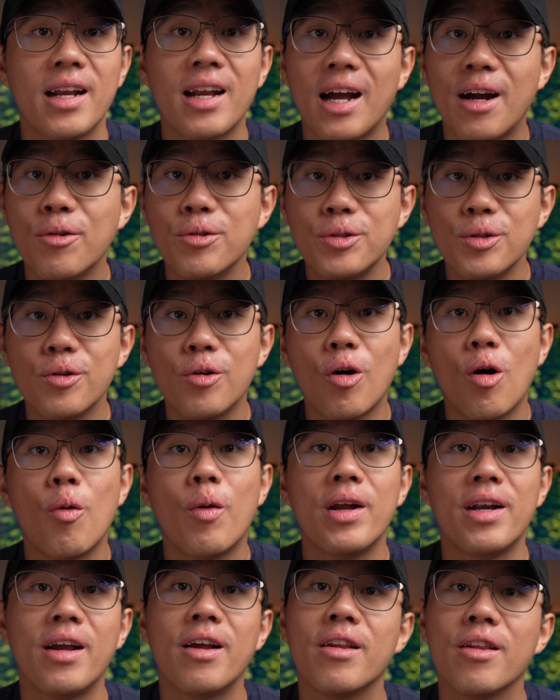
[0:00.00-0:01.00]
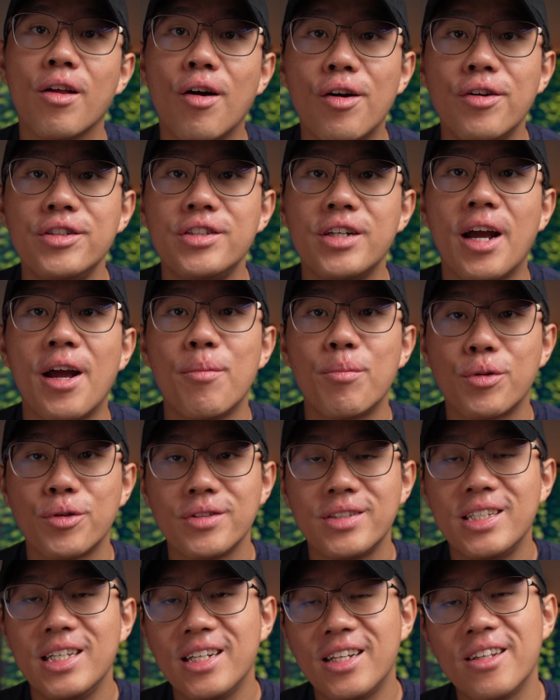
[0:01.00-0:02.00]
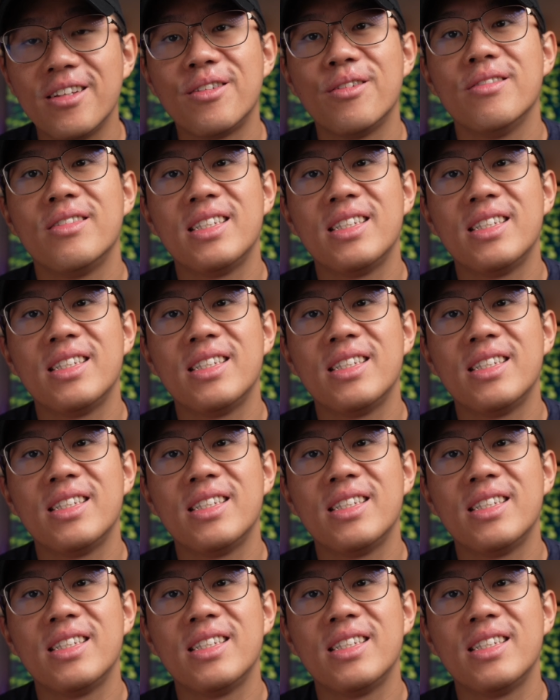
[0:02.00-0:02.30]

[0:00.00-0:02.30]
And I also got one at launch and proceeded